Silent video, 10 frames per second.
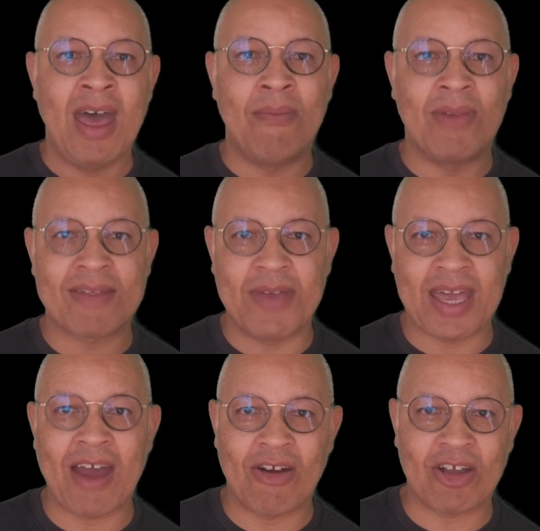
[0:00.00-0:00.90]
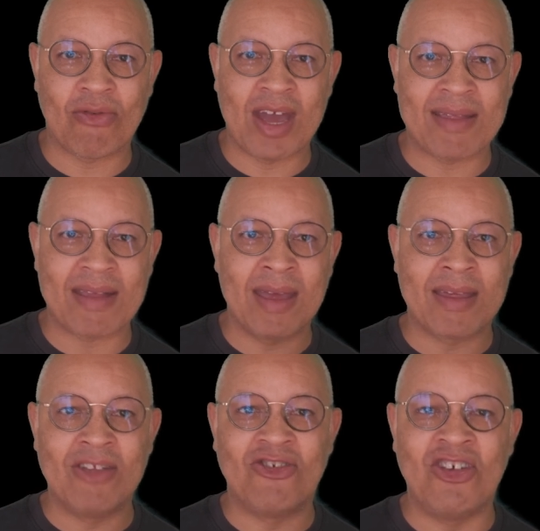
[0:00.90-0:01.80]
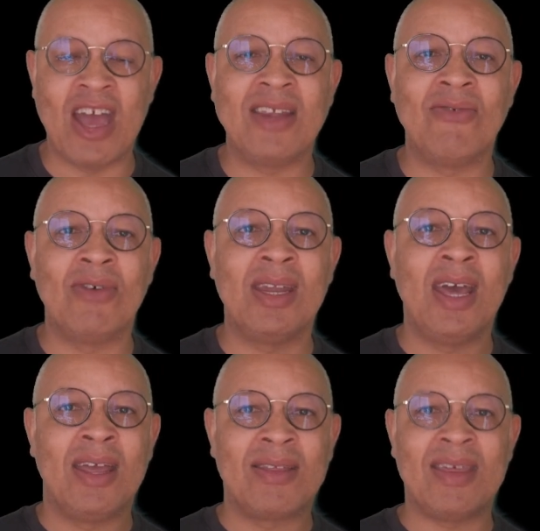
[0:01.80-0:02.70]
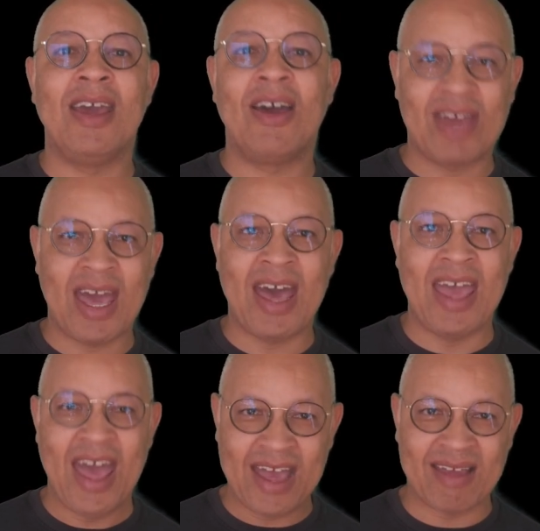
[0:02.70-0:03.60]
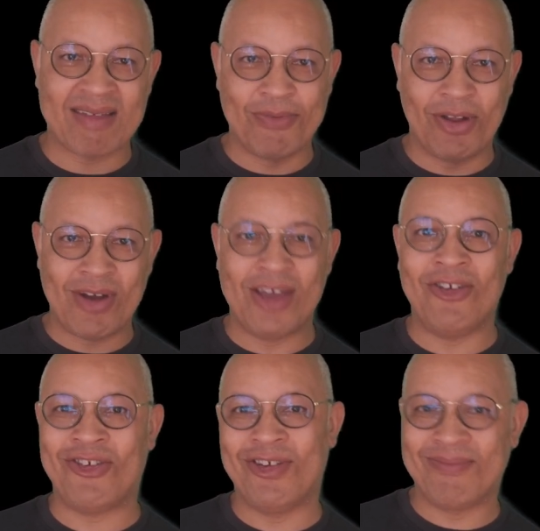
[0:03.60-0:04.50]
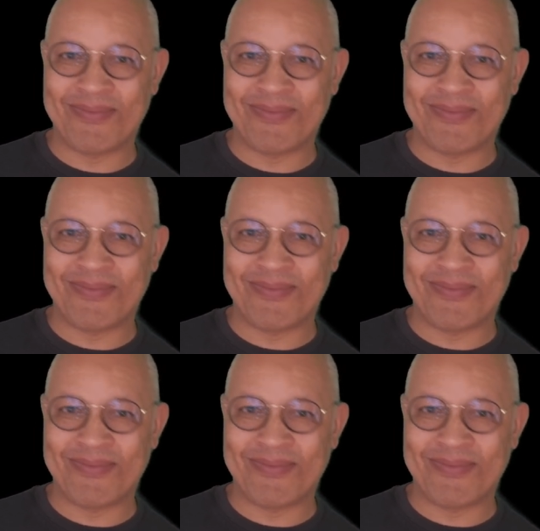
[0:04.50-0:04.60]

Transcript: and must be characterised as a genuine ToK exploration.